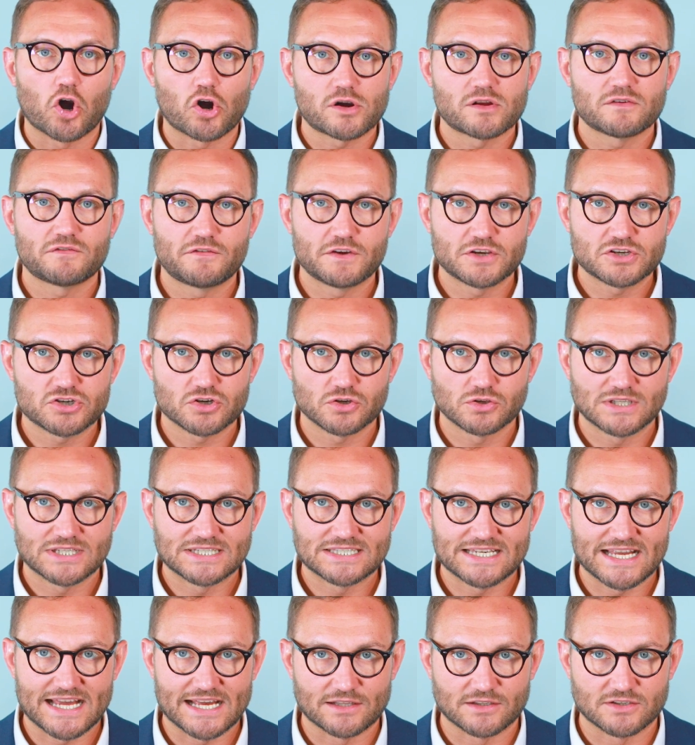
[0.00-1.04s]
artificial
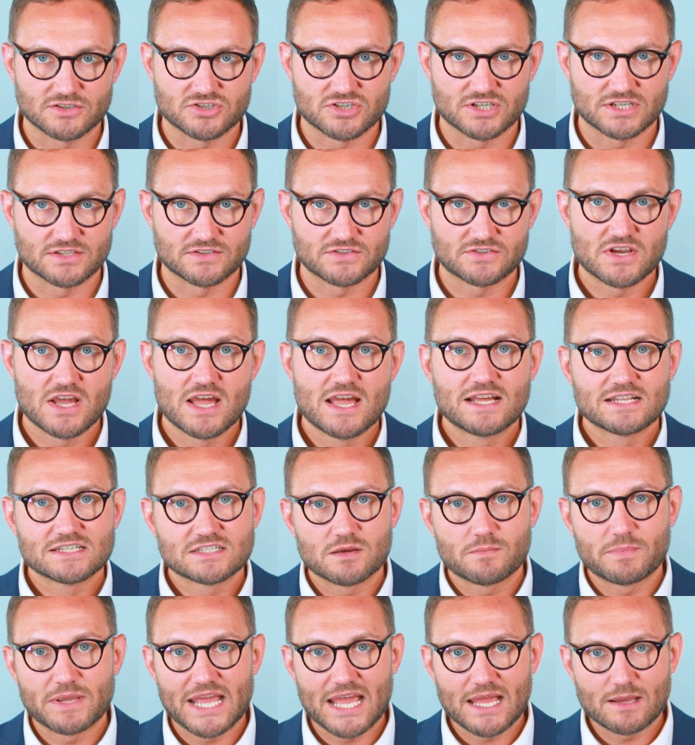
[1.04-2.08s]
intelligence
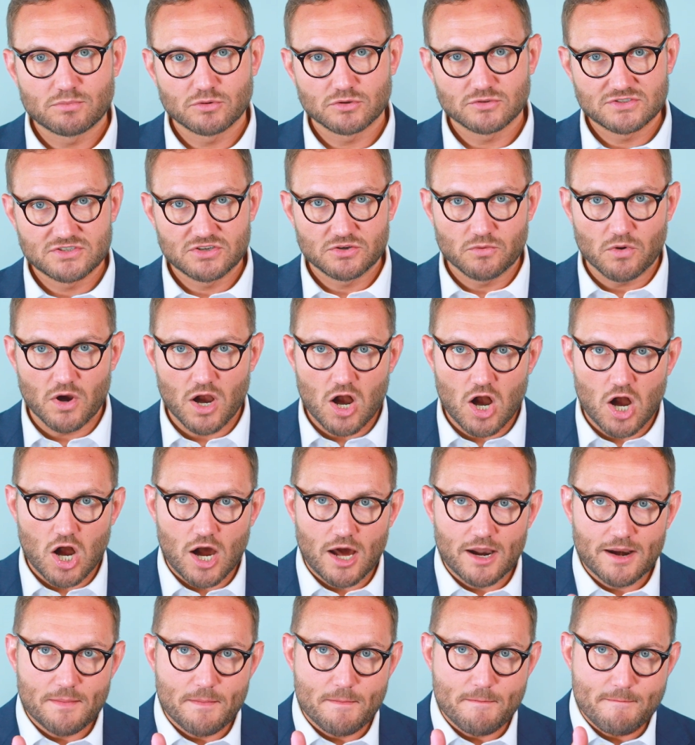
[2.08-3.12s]
to be able to
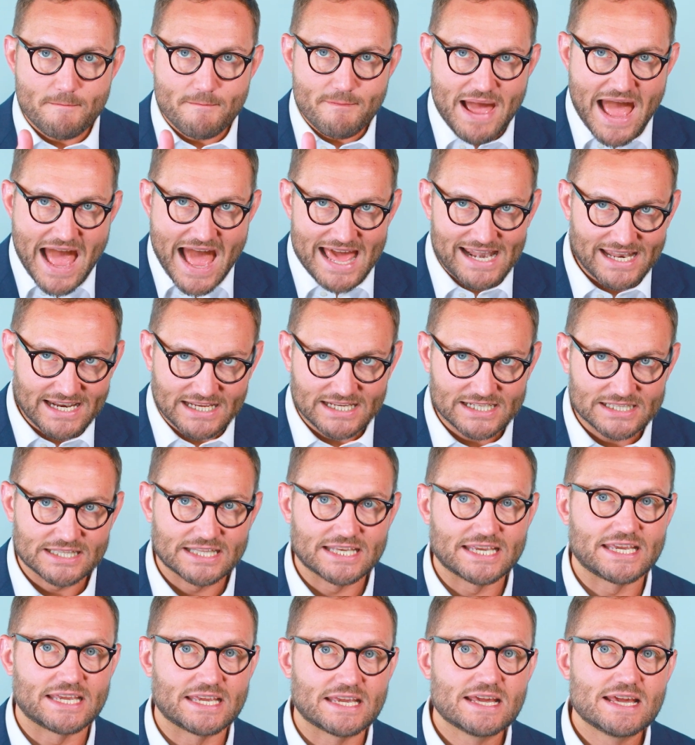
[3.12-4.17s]

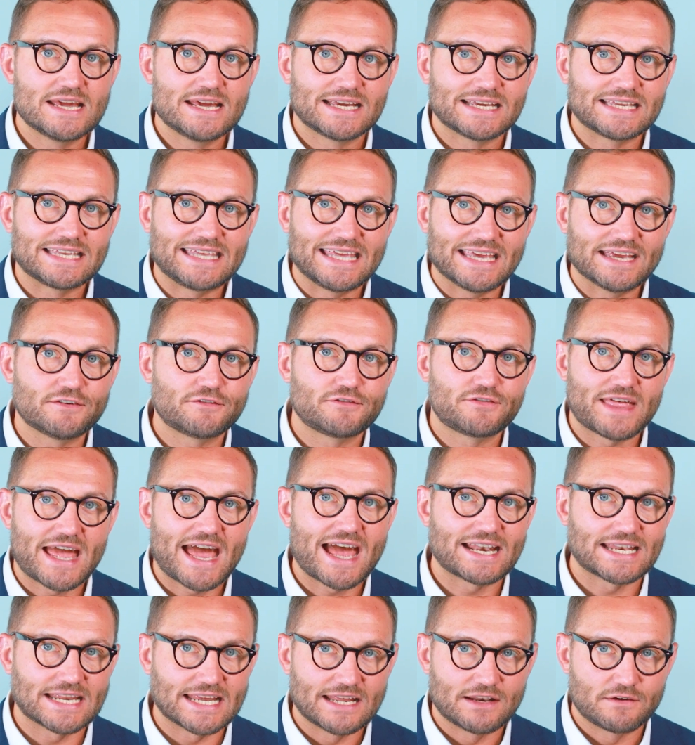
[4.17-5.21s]
automatically give
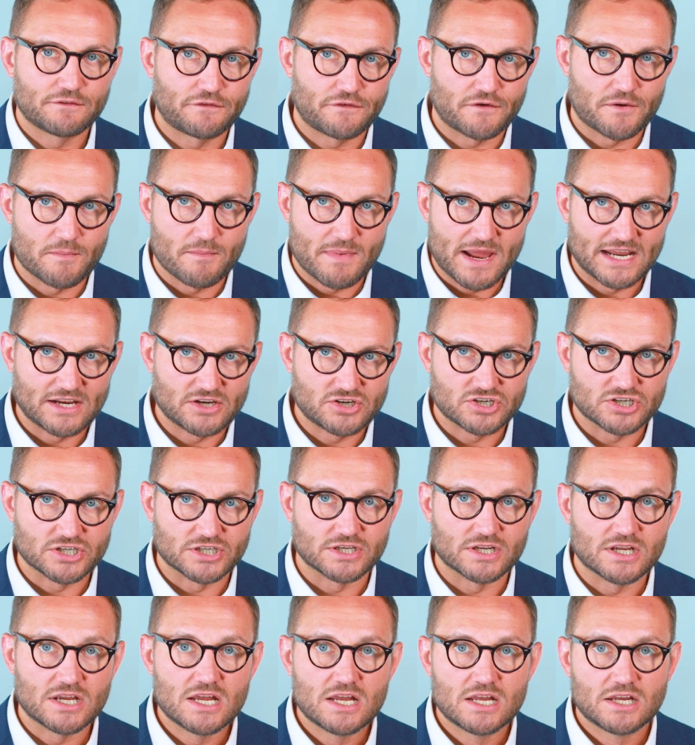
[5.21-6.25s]
that
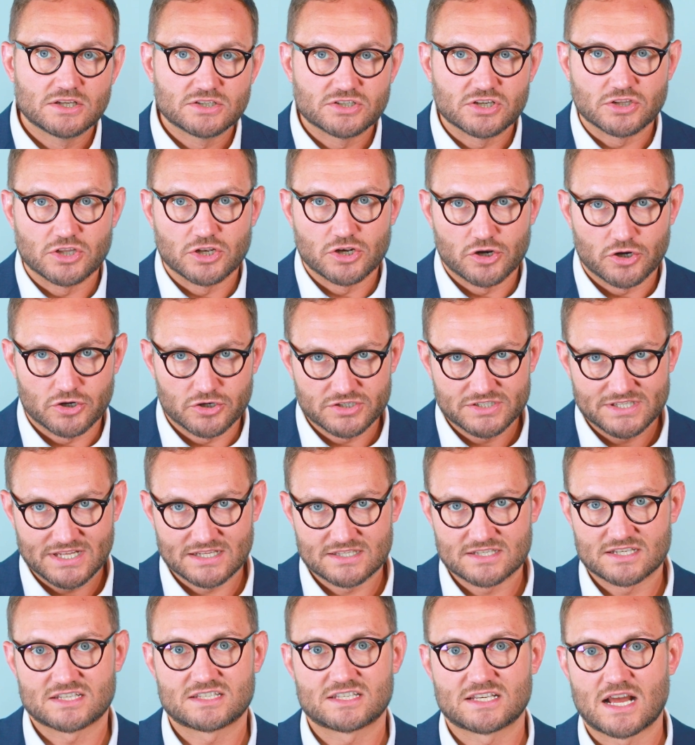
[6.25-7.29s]
information to the nurse
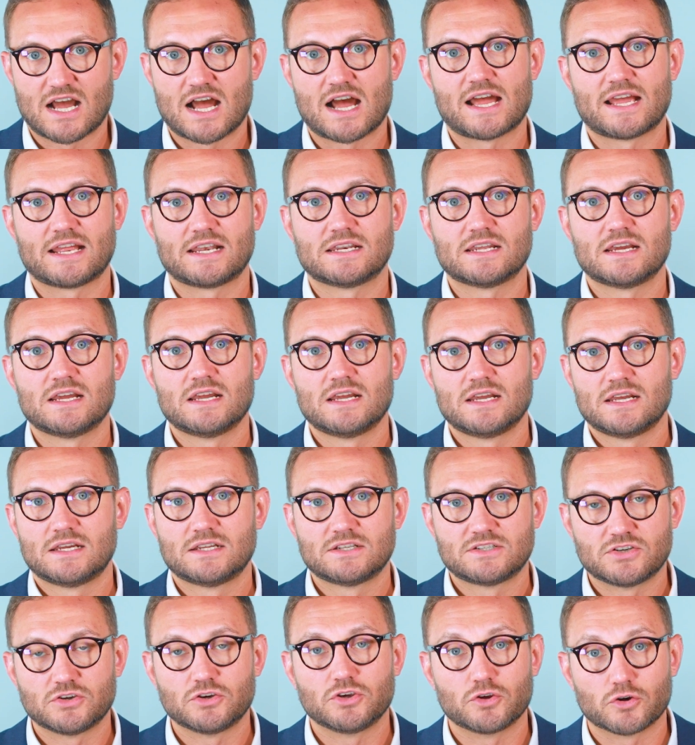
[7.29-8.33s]
that's assigned
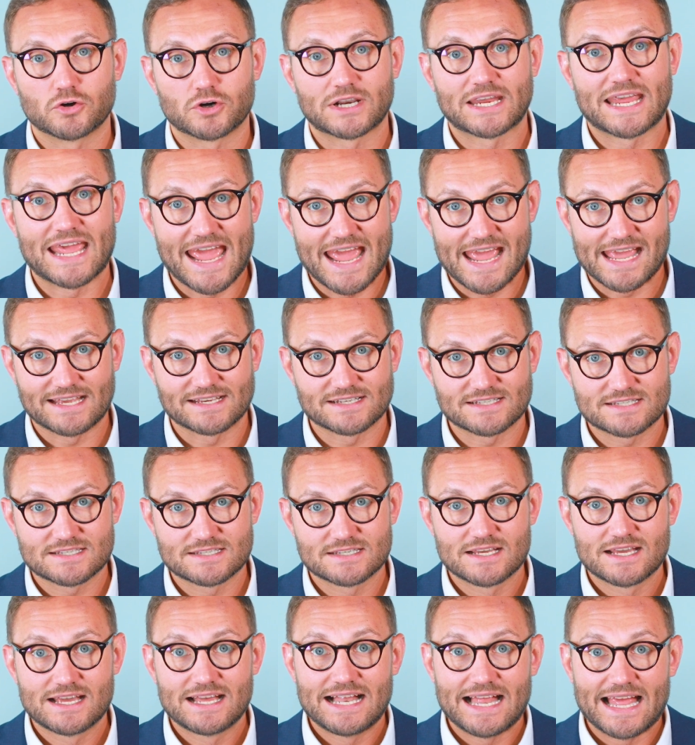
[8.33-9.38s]
to your
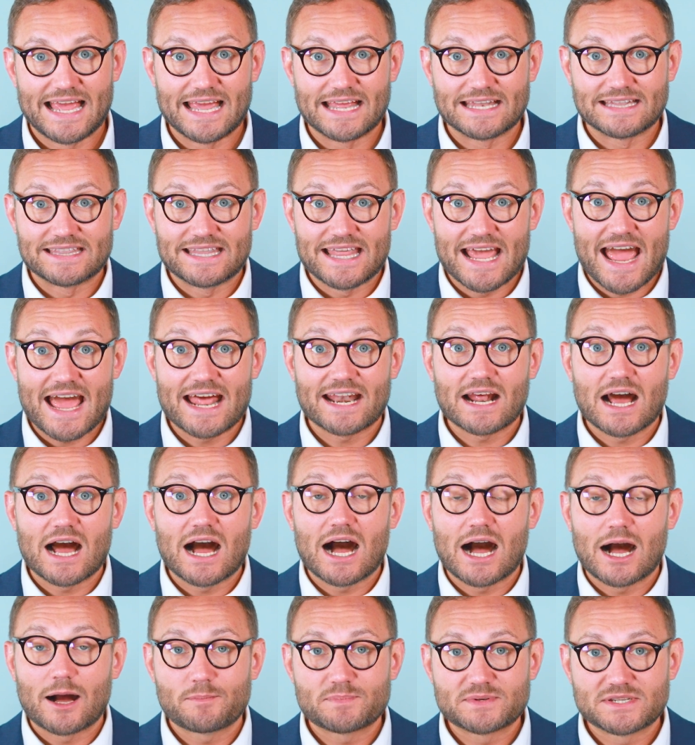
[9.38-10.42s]
case. And that
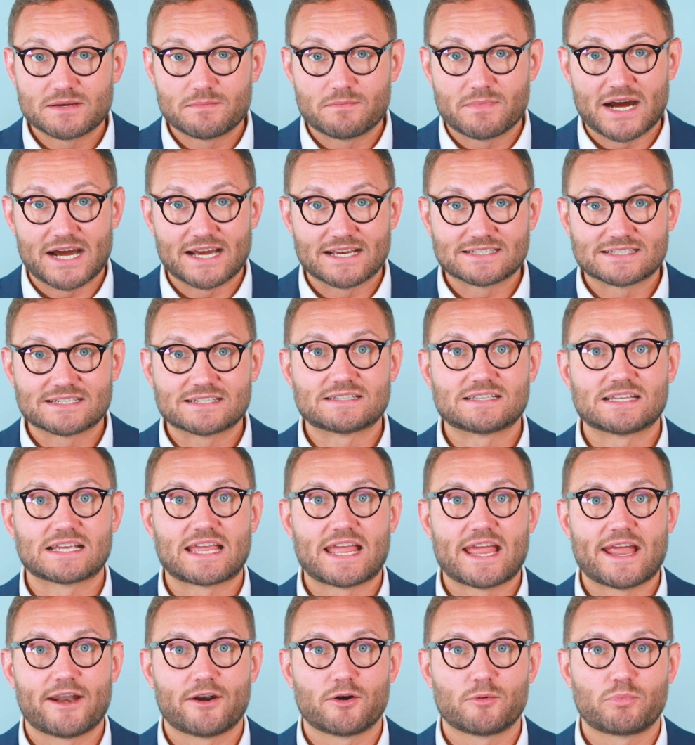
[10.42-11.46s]
optimizes the
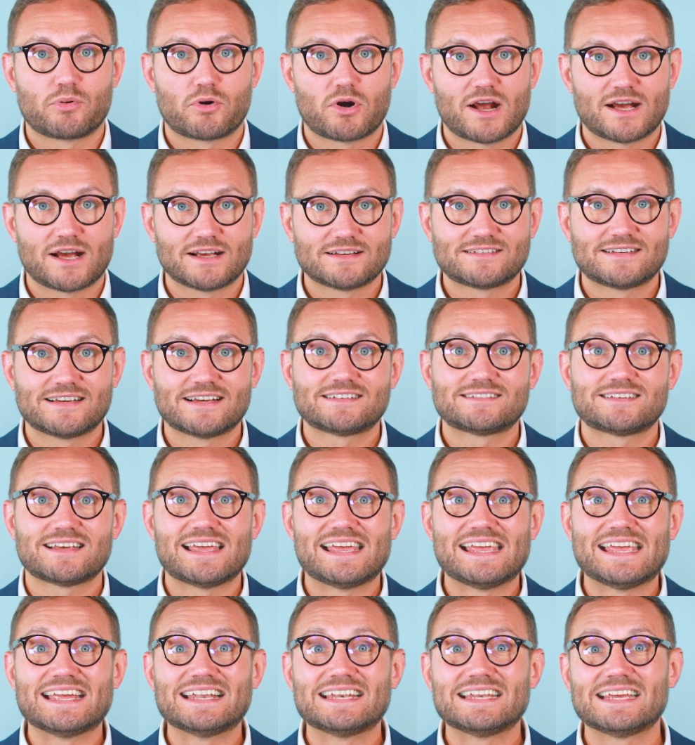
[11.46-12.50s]
care process
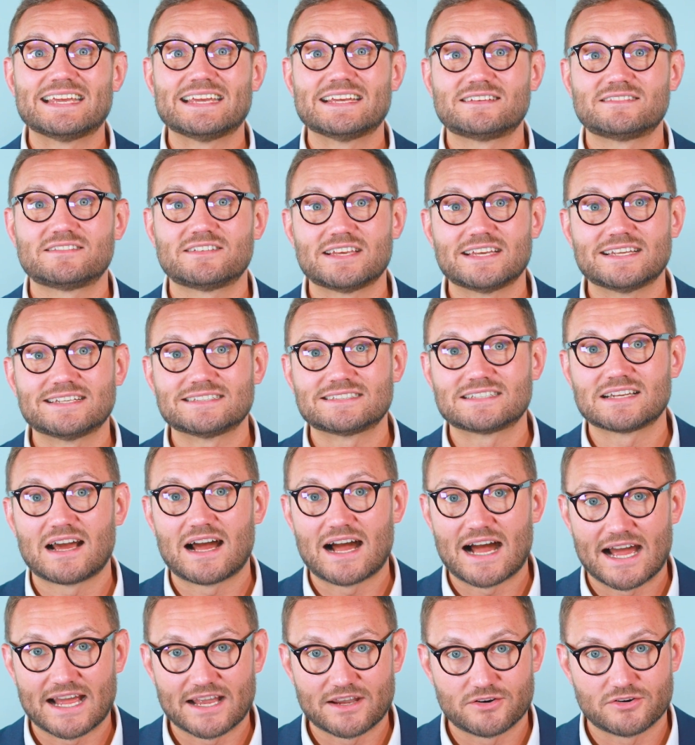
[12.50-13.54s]
in its
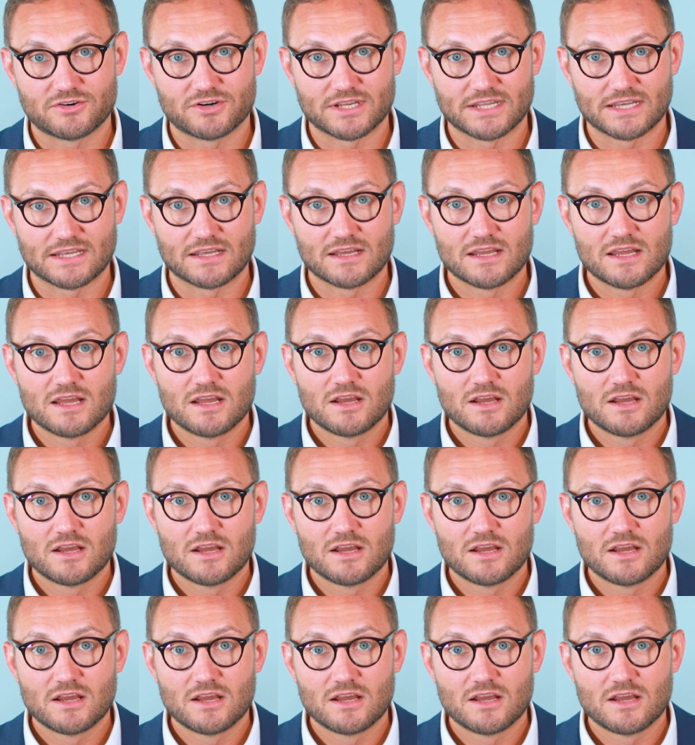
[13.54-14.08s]
entirety,